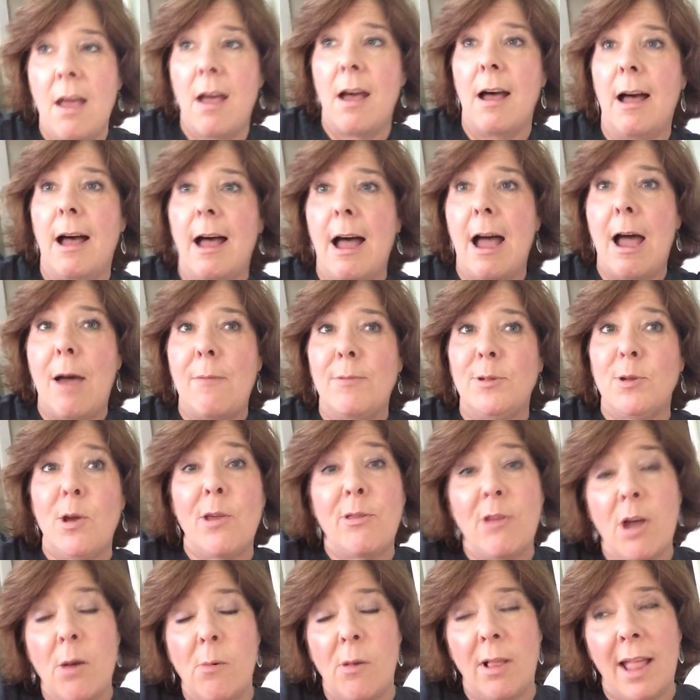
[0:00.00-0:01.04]
So I
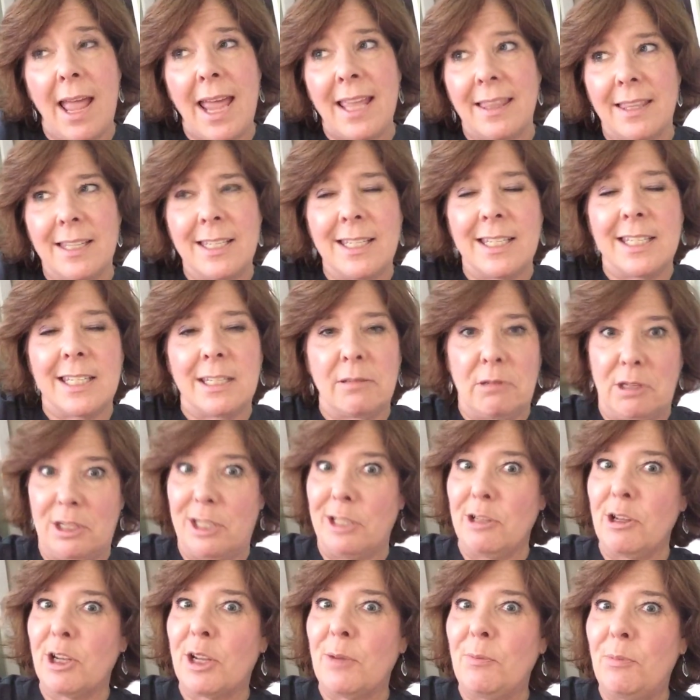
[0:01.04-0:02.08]
thought, well, hey, this
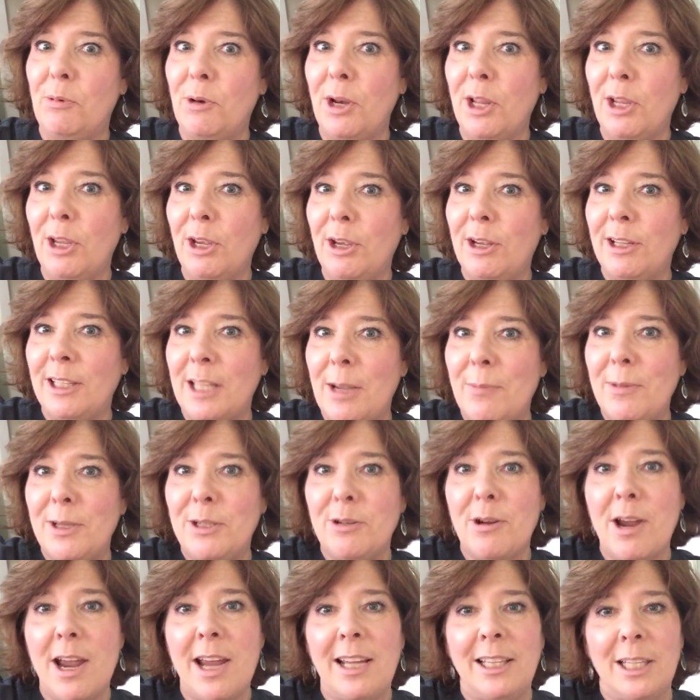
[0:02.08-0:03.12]
is looking pretty good. Let me
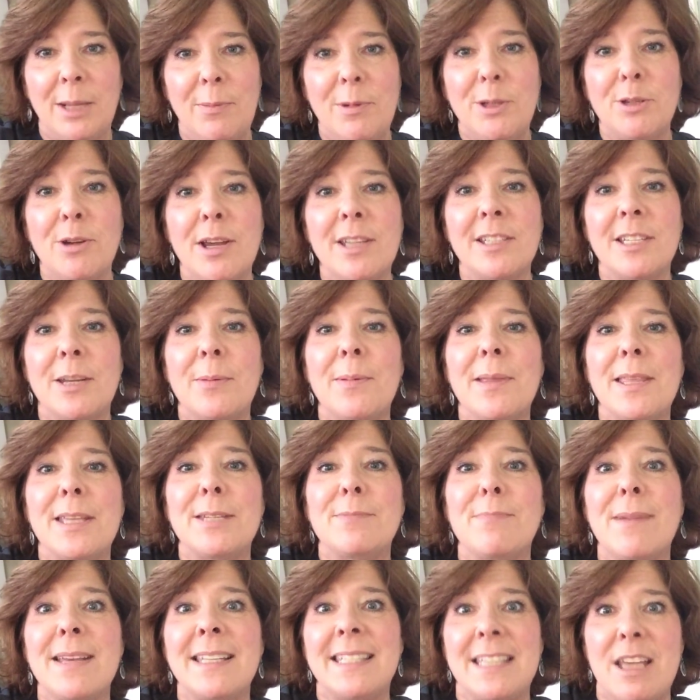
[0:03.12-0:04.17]
try some of
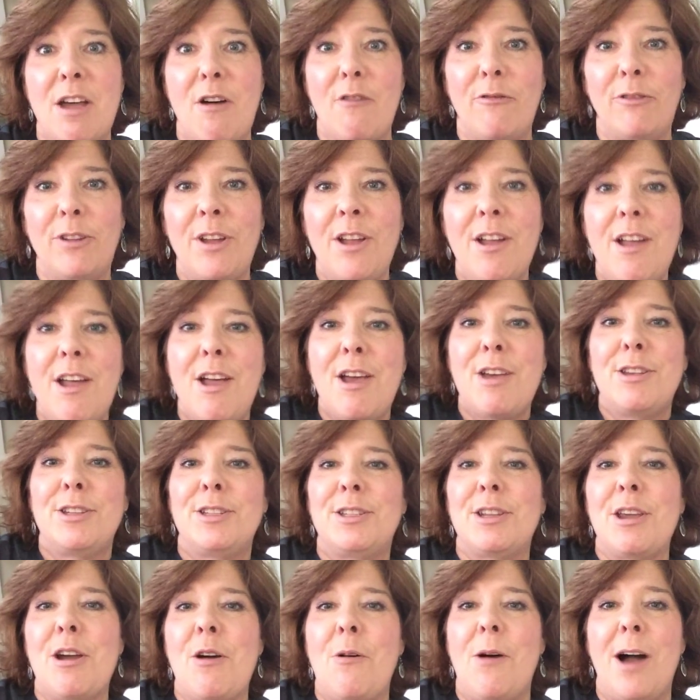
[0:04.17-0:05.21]
this myself.
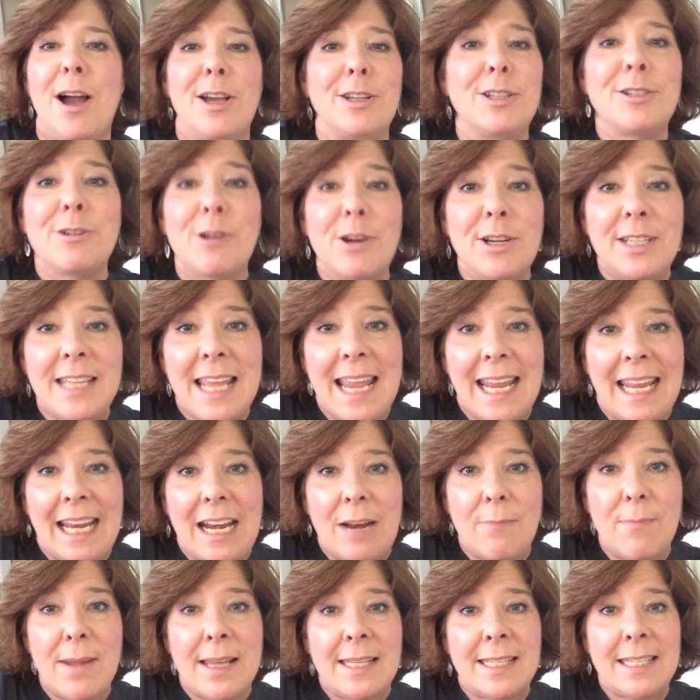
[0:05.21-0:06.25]
So I started taking
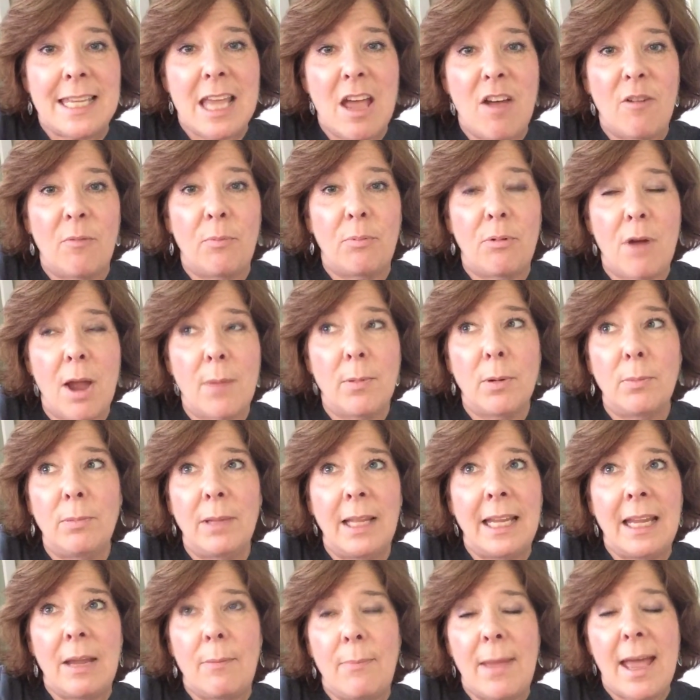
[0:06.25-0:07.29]
it myself
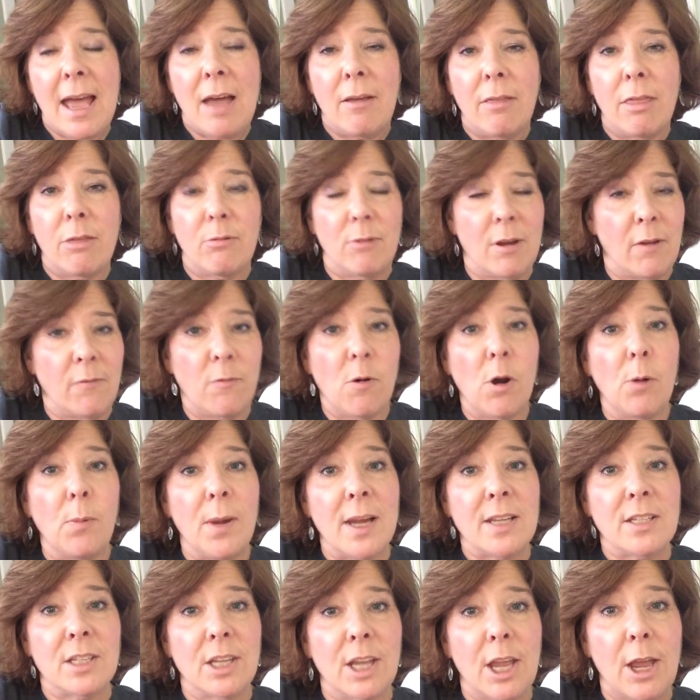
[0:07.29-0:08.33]
probably about 3 or 4
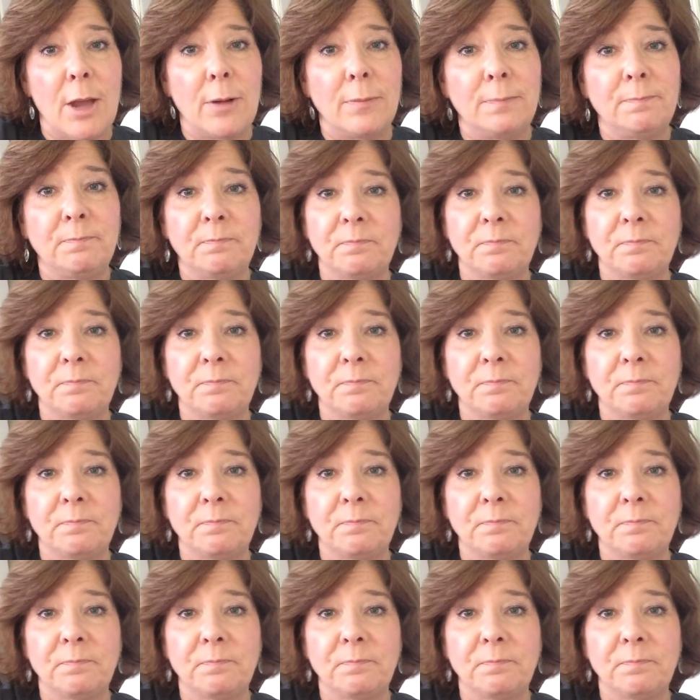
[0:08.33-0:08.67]
weeks ago,